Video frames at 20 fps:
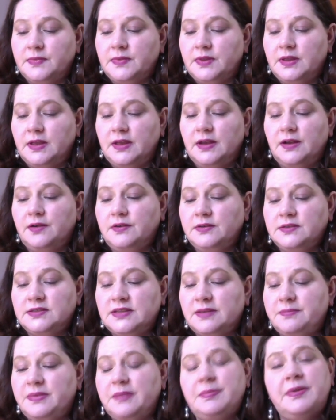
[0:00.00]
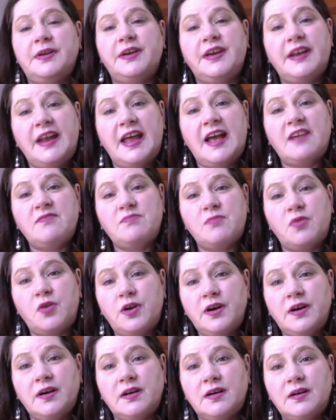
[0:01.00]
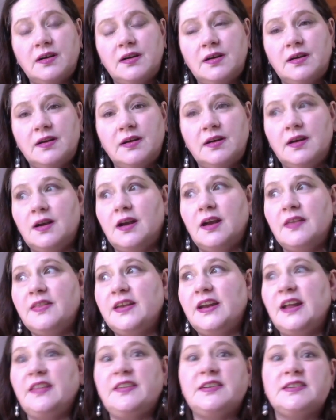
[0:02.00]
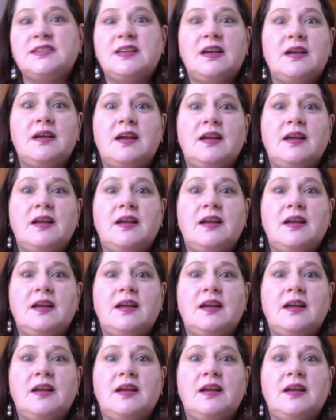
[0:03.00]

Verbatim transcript: you know, and some people are going to have more than others.